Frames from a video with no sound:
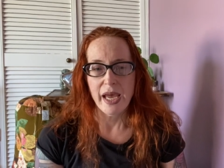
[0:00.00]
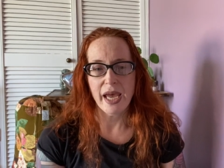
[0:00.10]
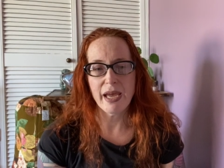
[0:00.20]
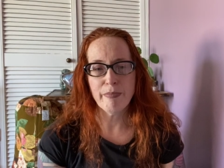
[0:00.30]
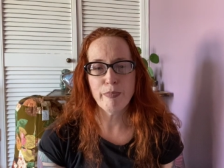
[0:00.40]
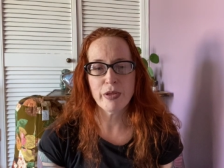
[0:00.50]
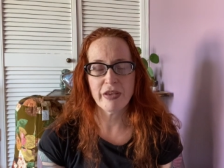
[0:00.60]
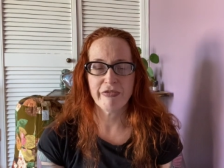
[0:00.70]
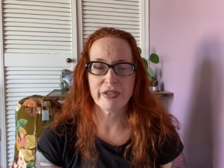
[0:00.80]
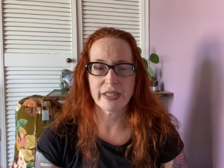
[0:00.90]
empathy
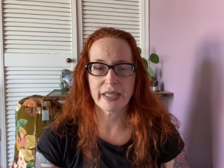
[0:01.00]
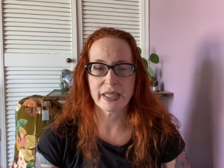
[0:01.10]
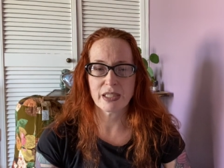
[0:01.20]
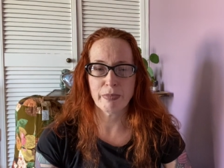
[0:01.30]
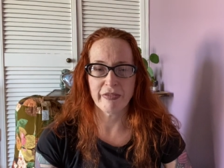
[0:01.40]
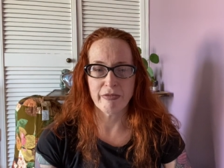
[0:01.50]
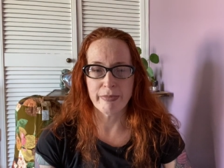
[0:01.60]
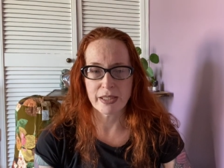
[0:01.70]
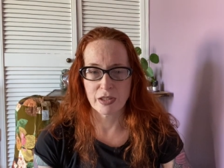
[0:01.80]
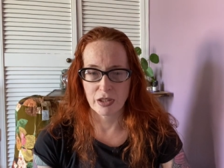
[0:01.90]
fatigue is a bit of a
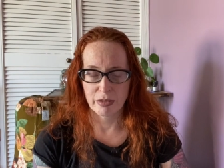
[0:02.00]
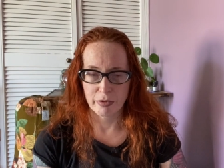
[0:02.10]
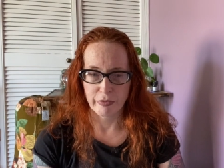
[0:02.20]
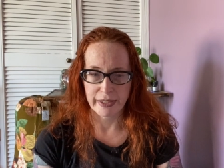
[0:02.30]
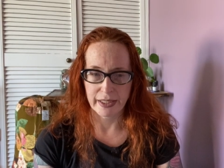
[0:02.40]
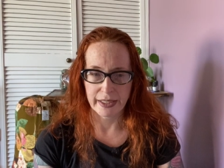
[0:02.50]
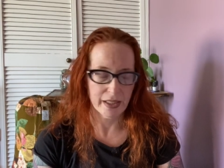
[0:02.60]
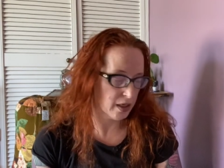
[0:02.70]
misnomer really